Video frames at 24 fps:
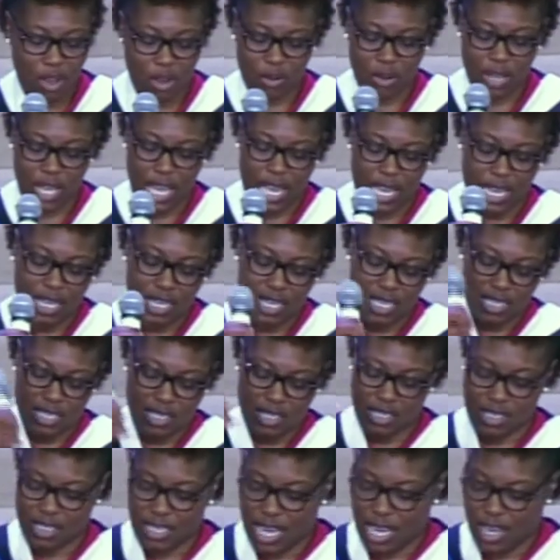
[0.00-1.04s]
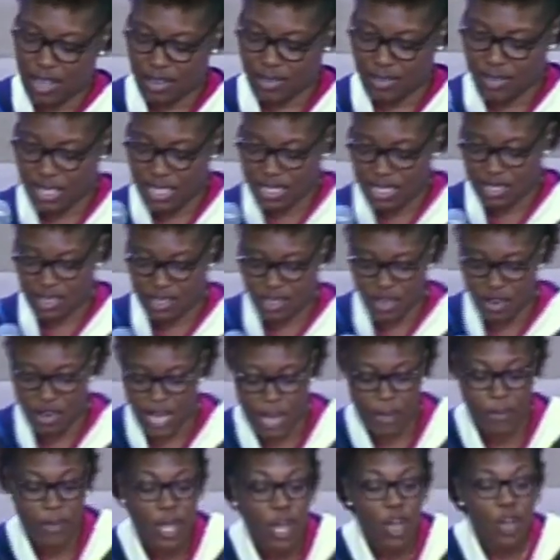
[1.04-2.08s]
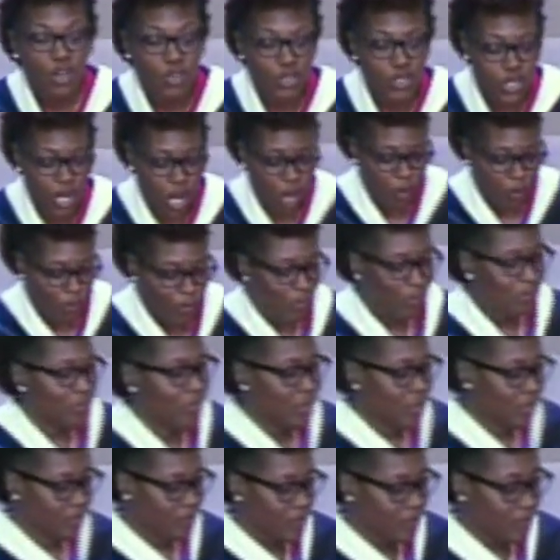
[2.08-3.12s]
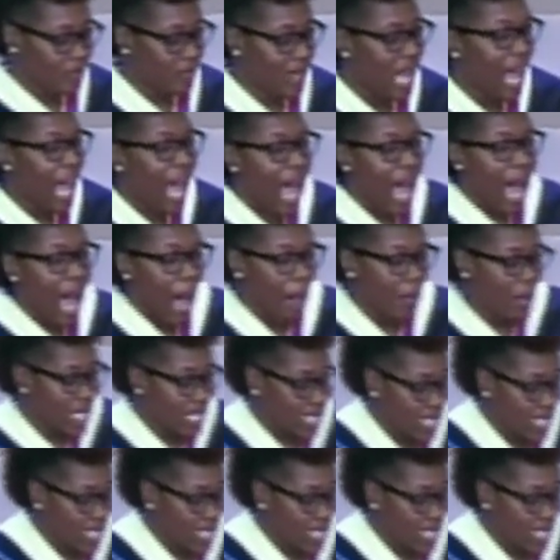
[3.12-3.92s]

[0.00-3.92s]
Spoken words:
Okay, okay. So, I'm an